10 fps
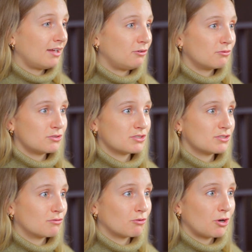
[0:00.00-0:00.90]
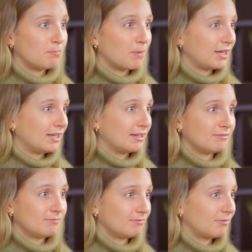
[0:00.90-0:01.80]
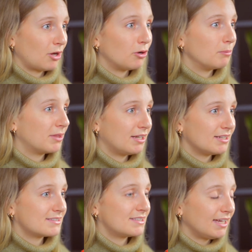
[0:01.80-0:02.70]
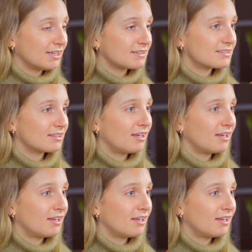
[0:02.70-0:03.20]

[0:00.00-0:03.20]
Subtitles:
and not just throw money and hope that it sticks.